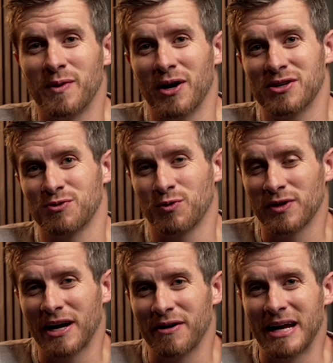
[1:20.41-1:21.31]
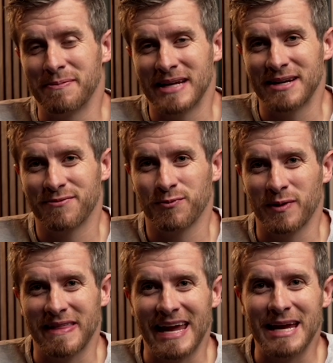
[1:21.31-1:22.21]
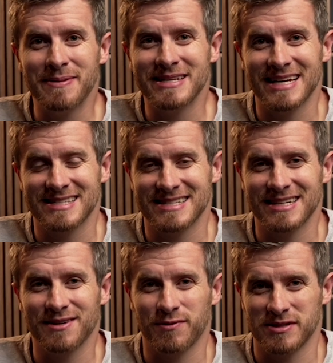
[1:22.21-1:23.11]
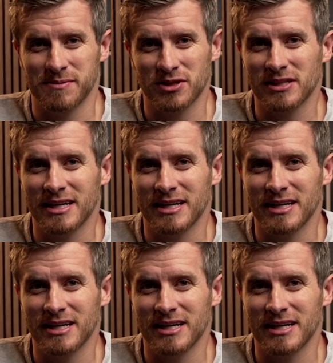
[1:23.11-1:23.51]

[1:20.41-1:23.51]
we also rolled out an update with A-B testing for subject